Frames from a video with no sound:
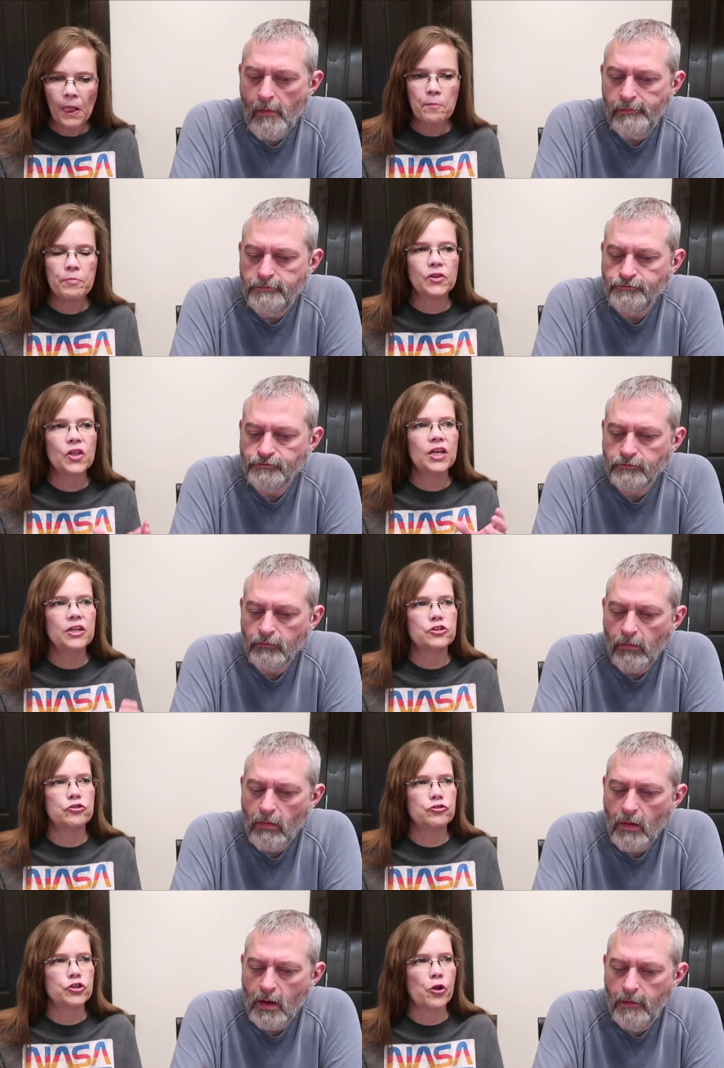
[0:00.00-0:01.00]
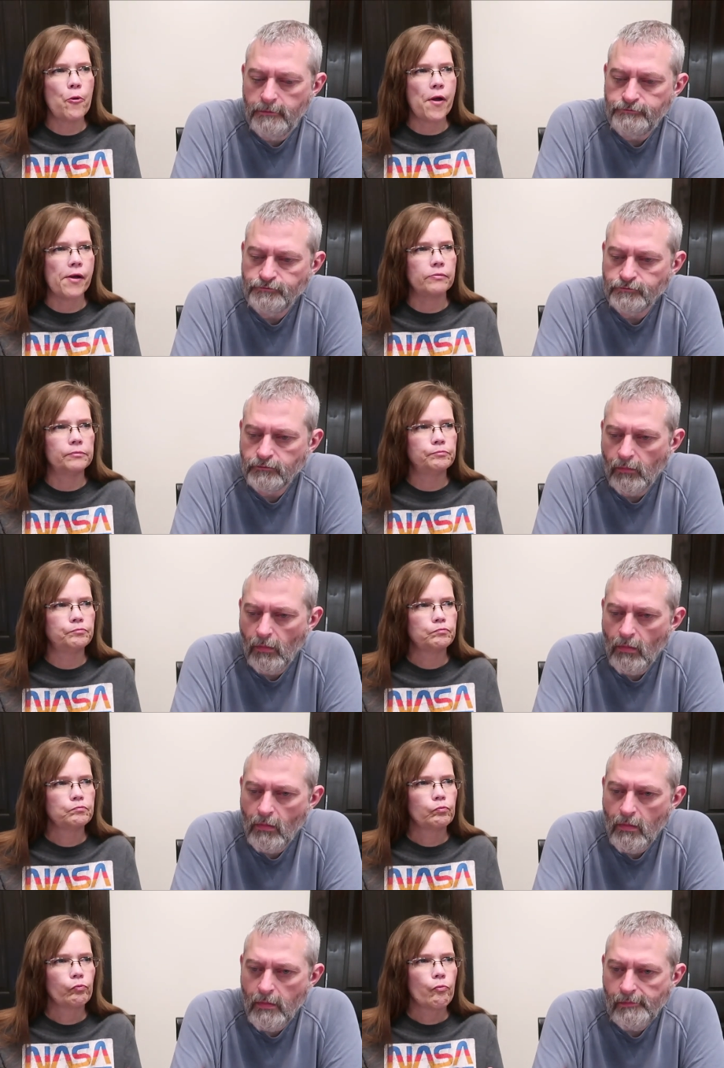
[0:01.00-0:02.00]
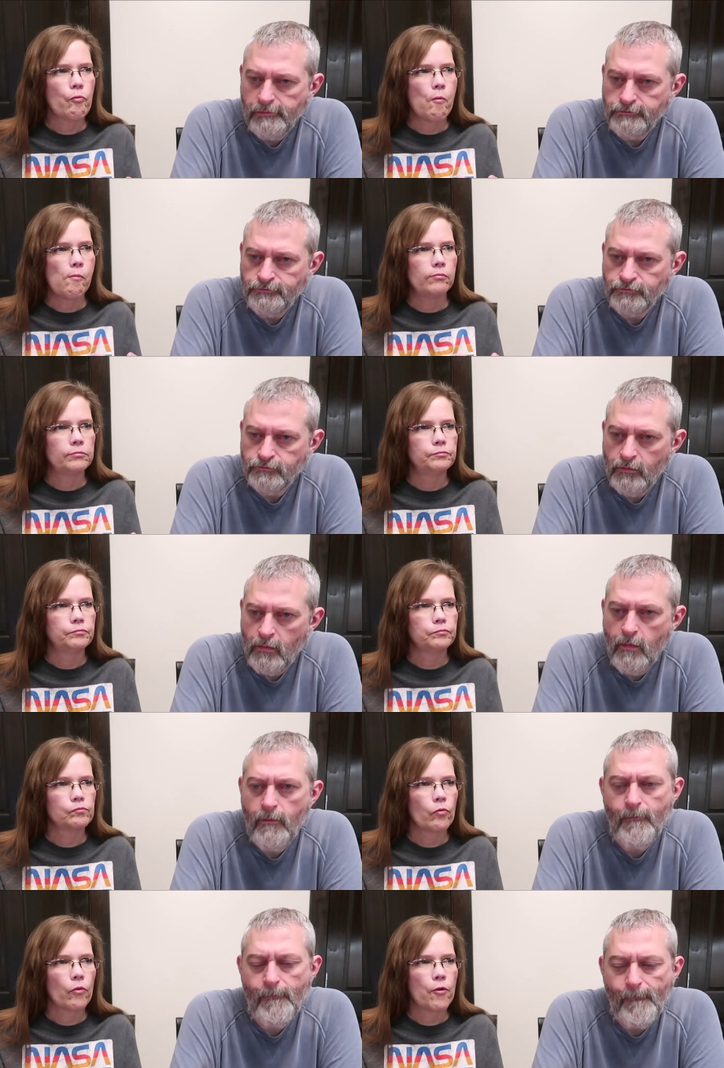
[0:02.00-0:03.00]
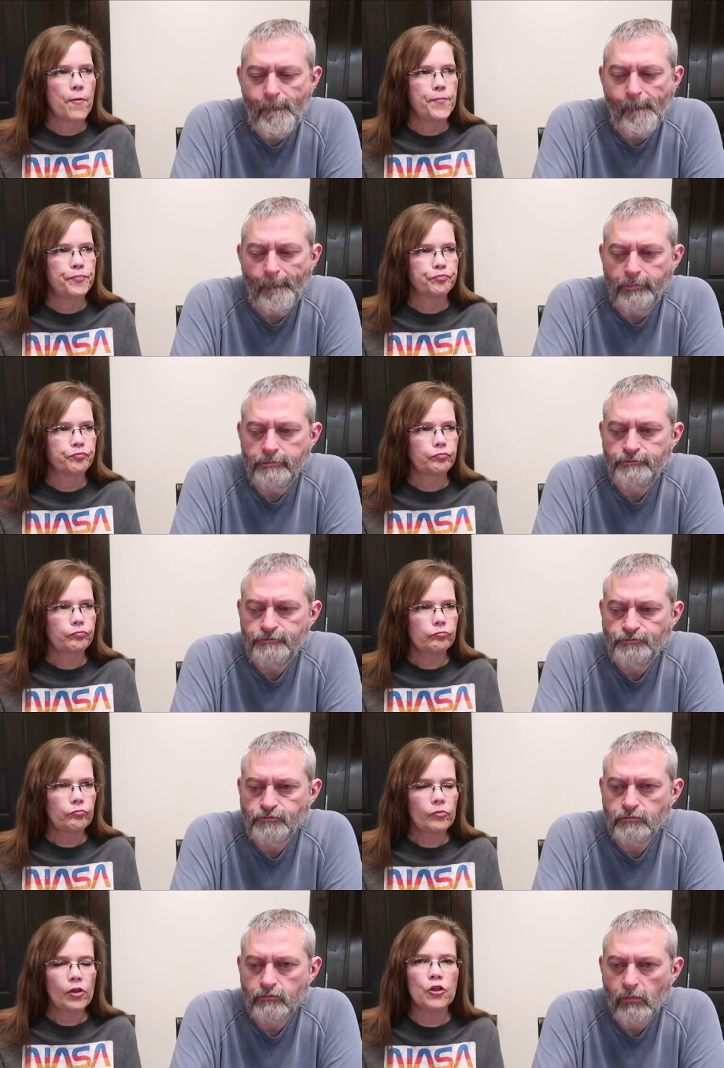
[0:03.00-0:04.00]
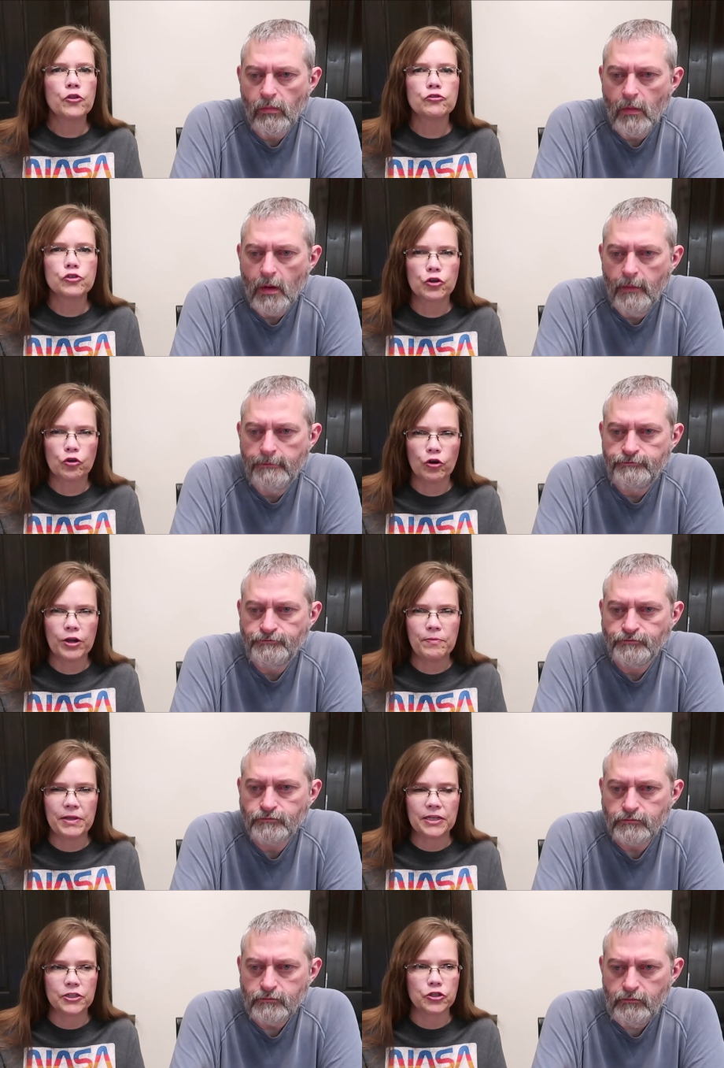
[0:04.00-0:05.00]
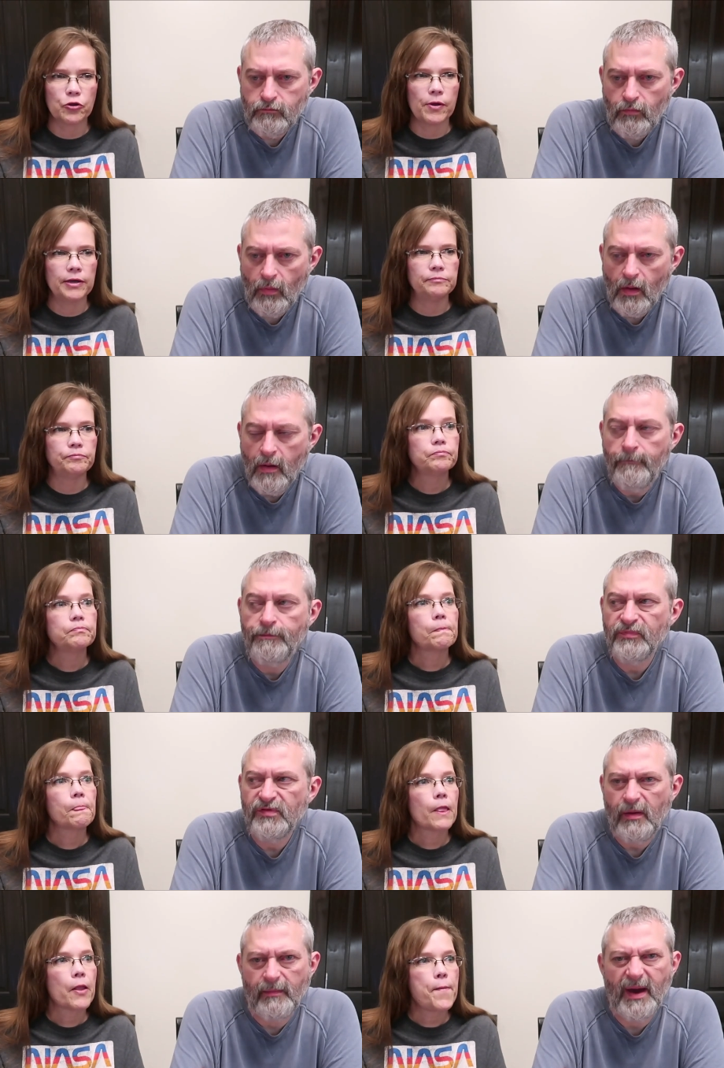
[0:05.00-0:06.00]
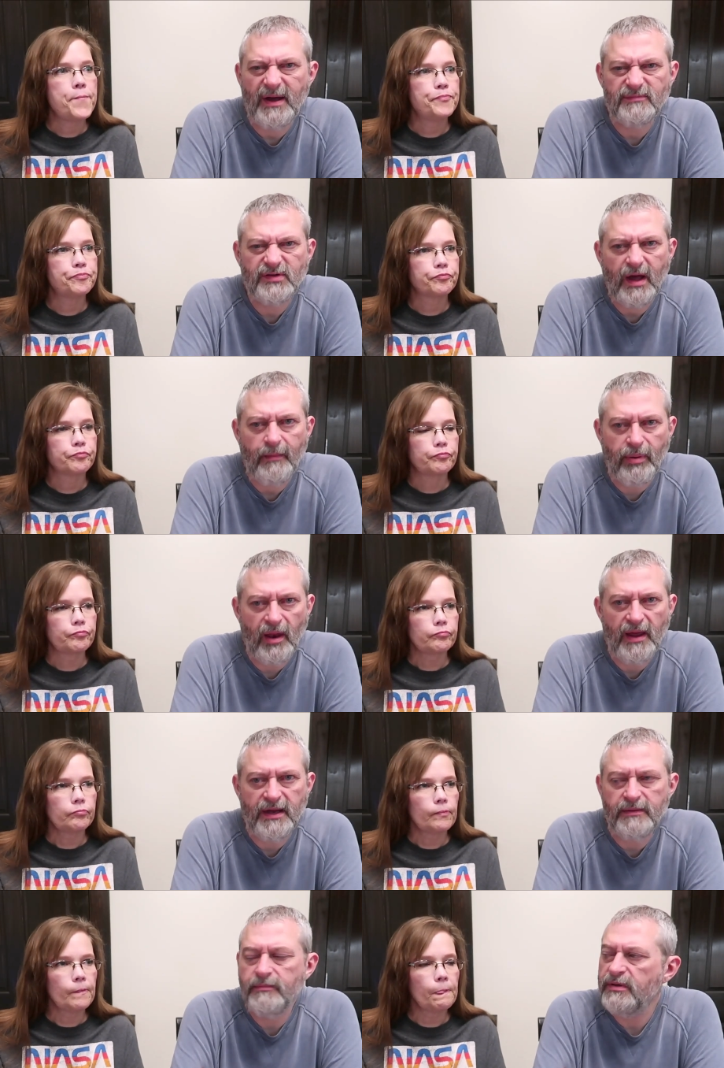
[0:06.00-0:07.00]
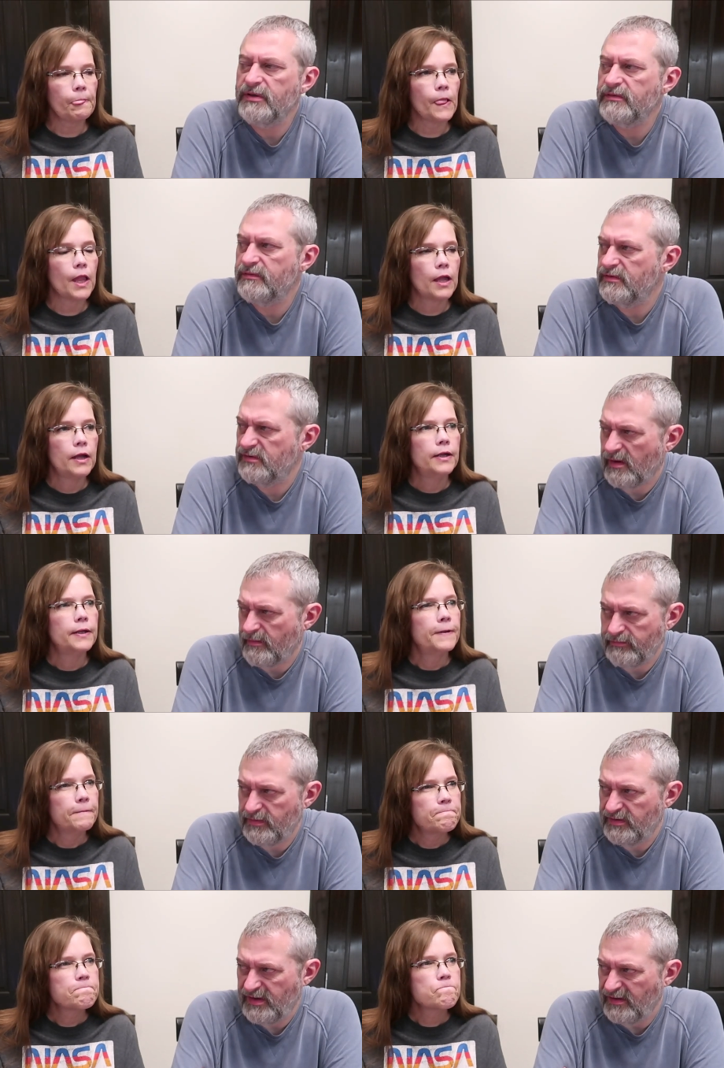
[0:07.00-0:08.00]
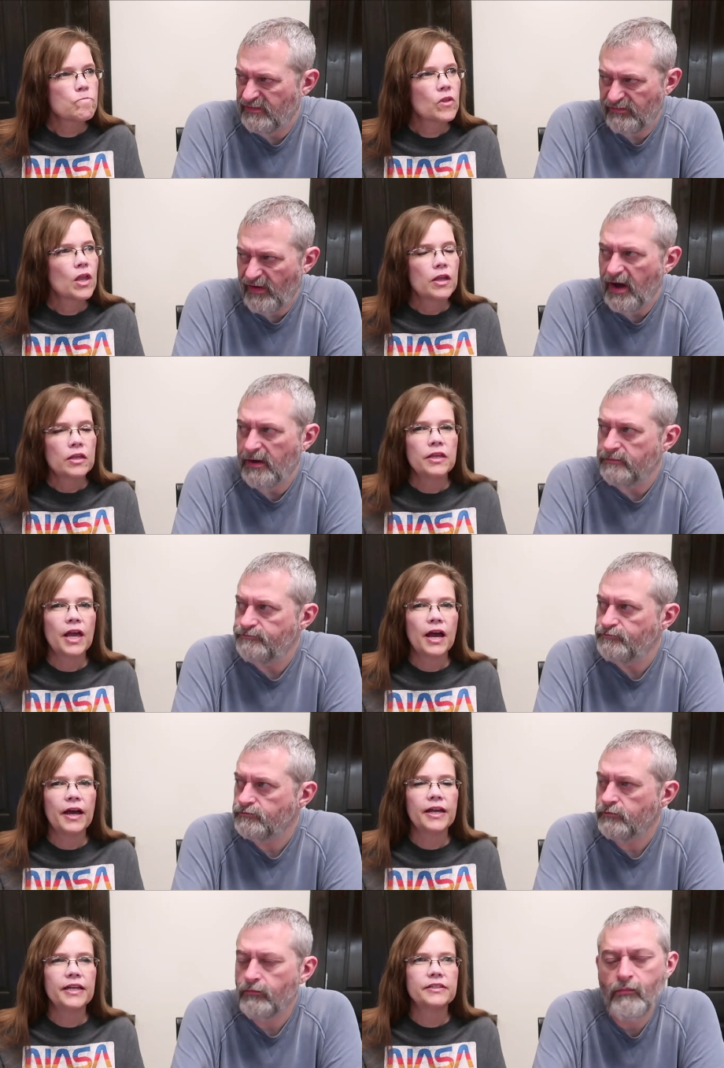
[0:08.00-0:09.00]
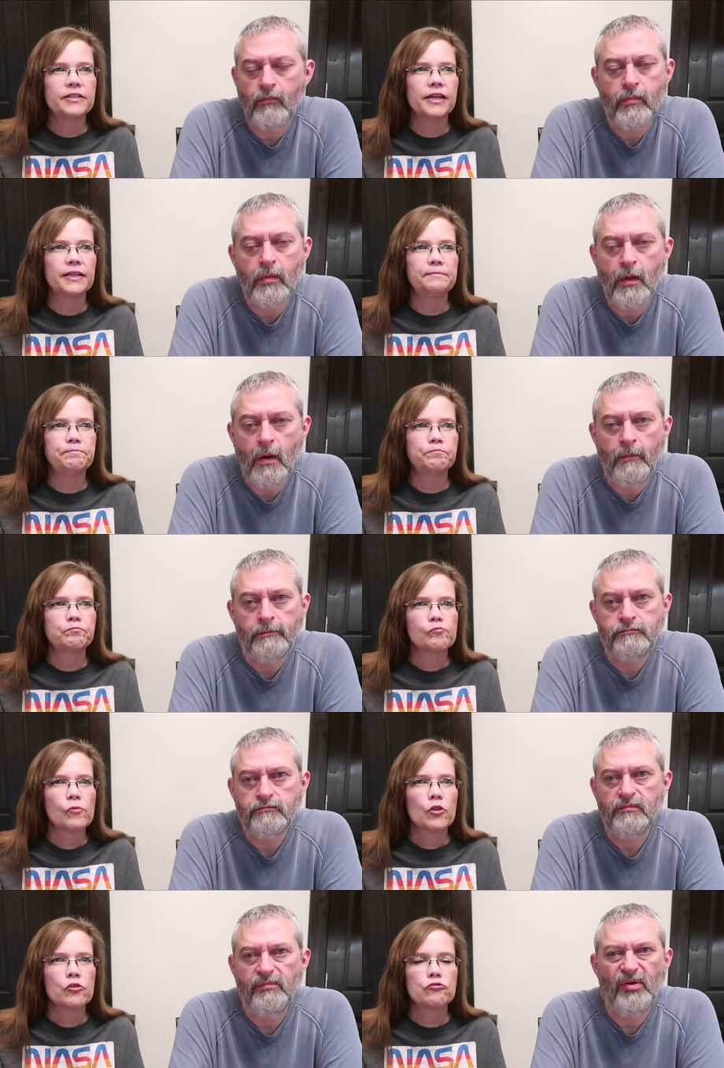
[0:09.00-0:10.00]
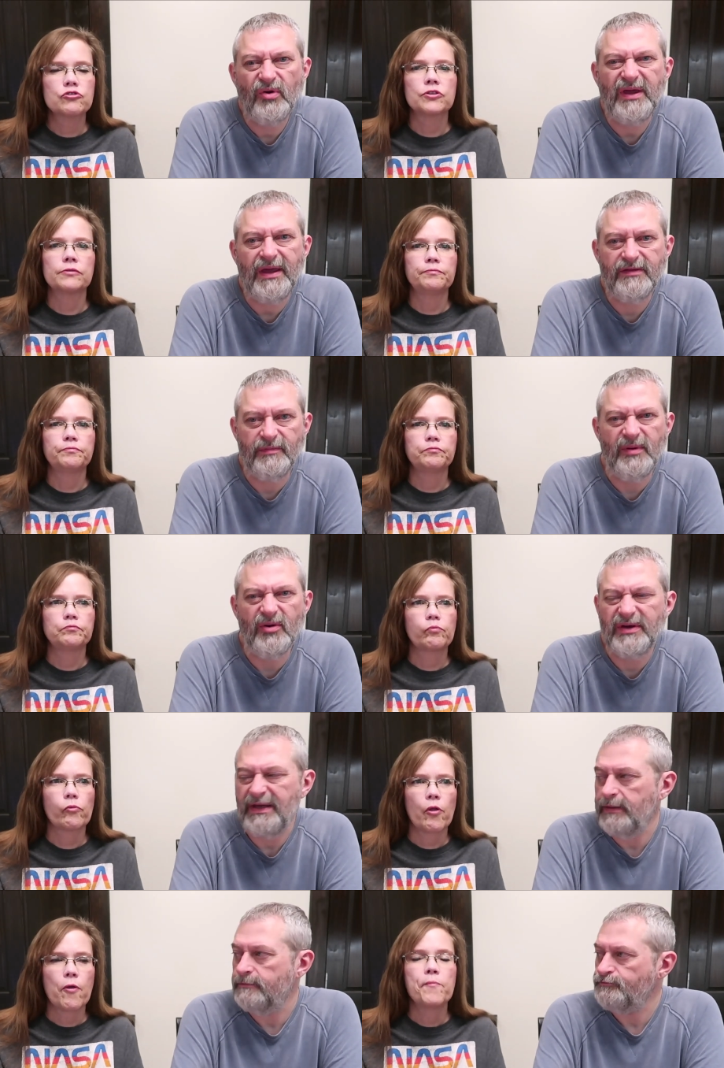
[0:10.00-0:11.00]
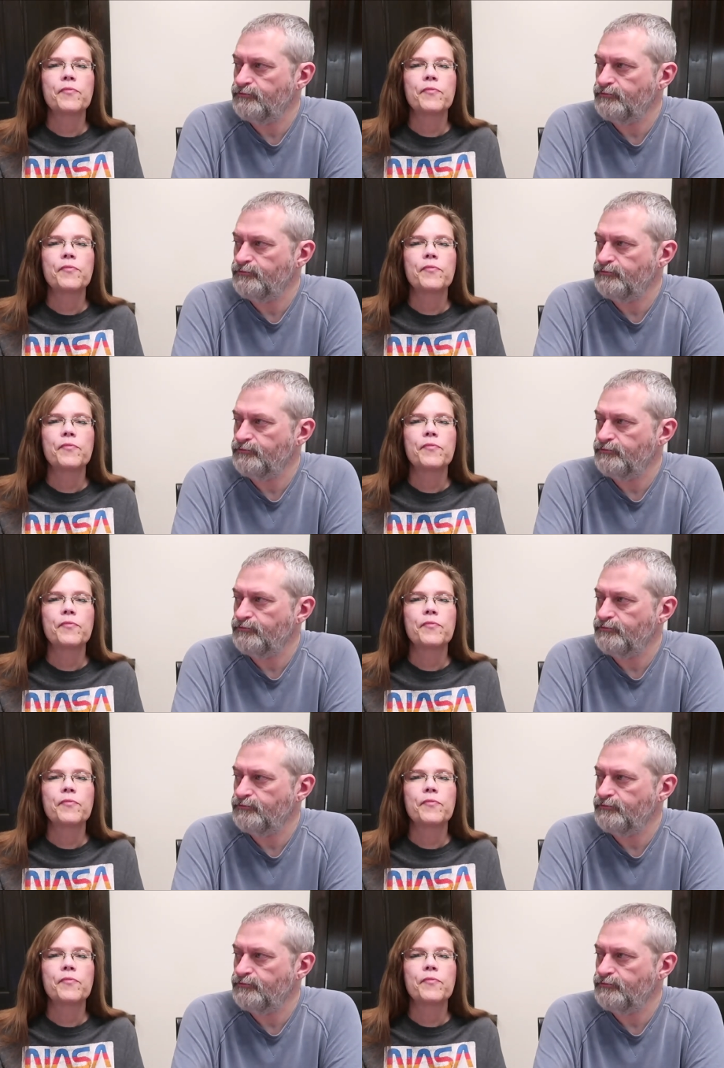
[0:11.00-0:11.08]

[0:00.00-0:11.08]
Speaker 1: But then as you chew it, mm. there's a creaminess to it.
Speaker 2: It's not bad. It's kind of plain, but it's not, it tastes fine. Yeah, it, um, milky. It's milky.